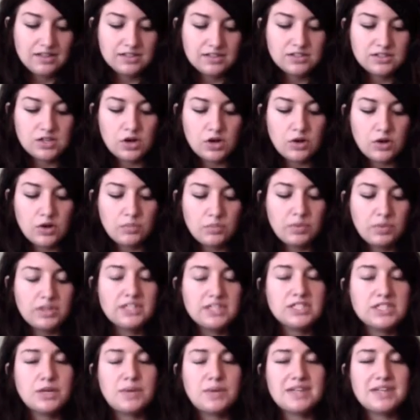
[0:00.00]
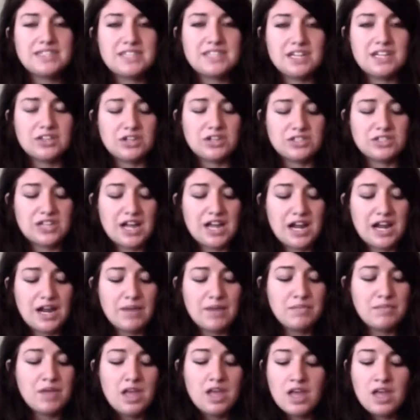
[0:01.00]
So police are wasting their
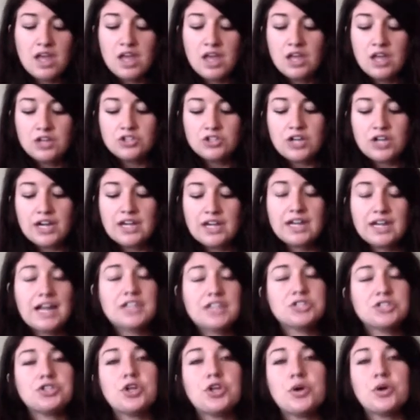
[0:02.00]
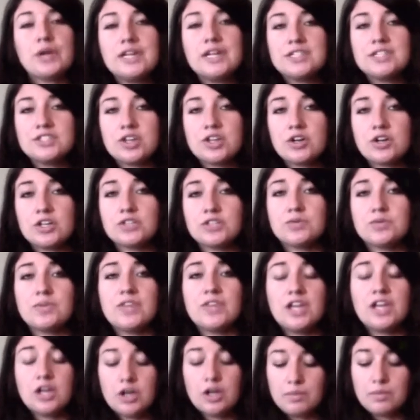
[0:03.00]
time trying to catch low-key stoners when
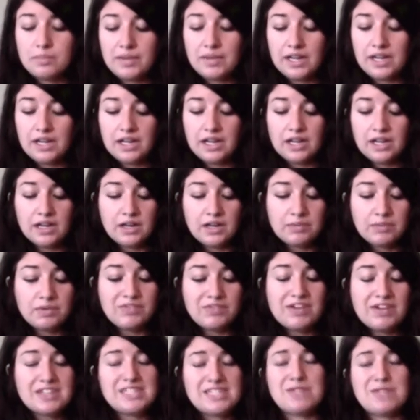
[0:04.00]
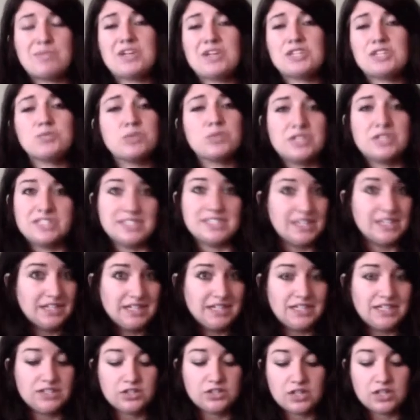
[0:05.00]
they could be preventing much more
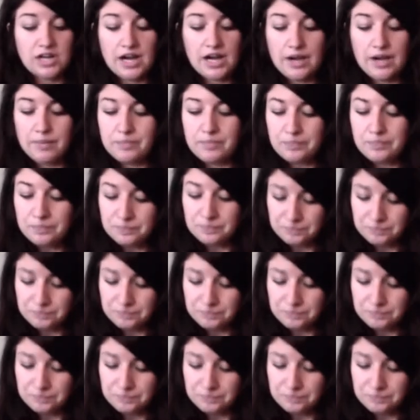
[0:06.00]
serious crime.